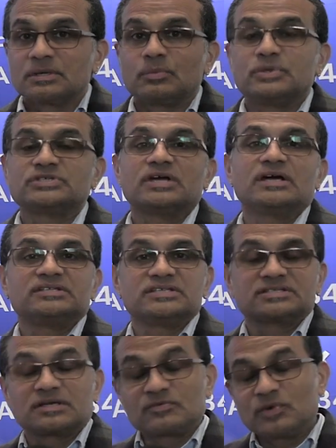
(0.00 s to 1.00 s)
which are
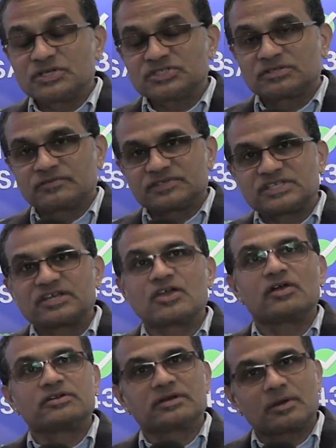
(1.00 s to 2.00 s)
this conversion of the
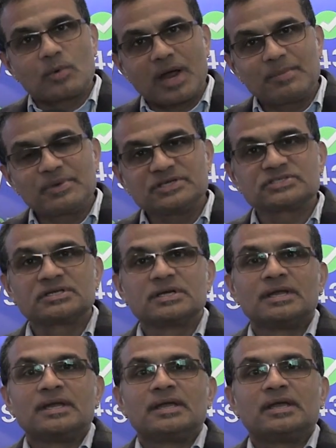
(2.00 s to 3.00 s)
security requirements
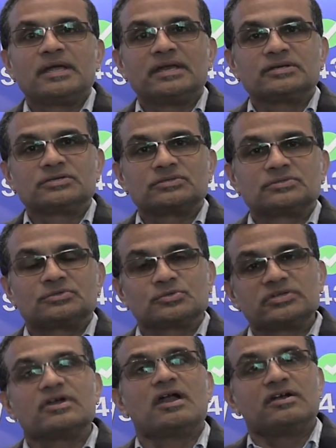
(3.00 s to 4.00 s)

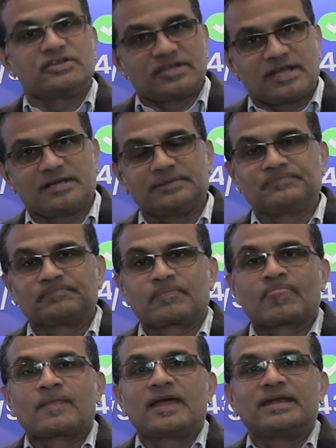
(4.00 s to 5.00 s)
into the RTL.
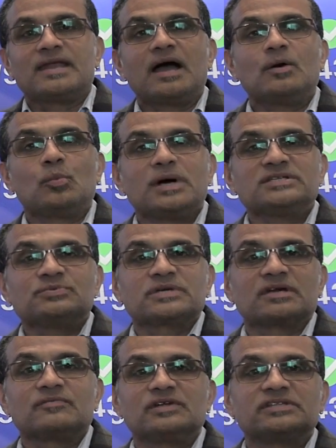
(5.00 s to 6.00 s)
And now once we
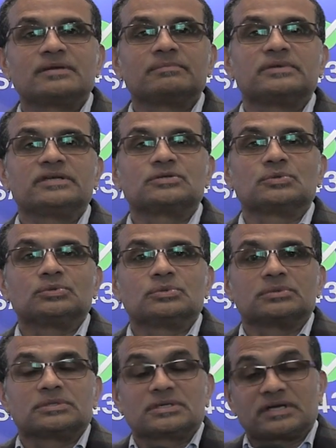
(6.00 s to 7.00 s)
convert them into
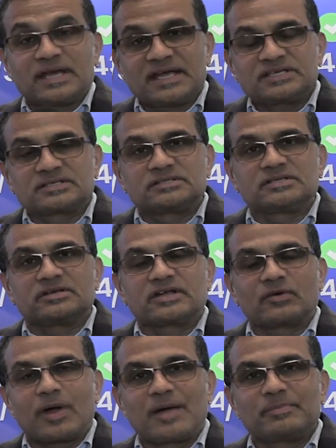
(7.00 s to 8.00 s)
connect the
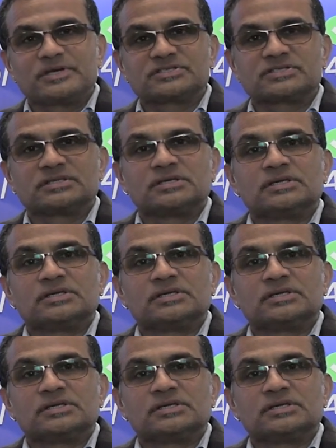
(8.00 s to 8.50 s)
requirements